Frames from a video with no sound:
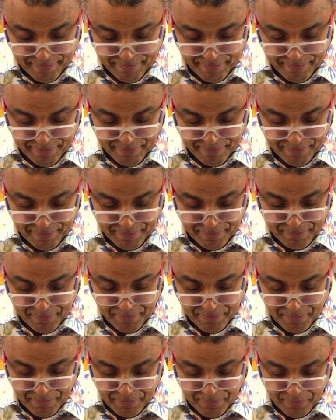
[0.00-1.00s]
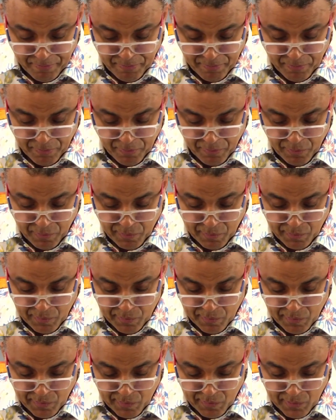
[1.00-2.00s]

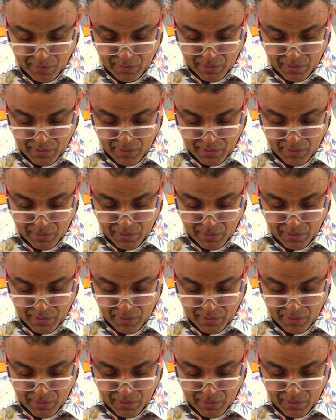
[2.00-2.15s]
Nothing is said.